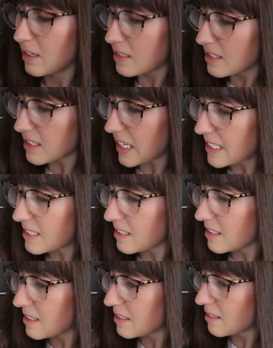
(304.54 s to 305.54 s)

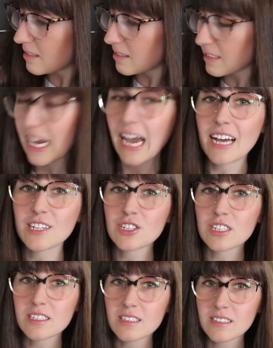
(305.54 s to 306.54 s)
slices,
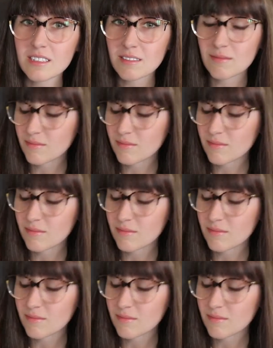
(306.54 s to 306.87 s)
gashes,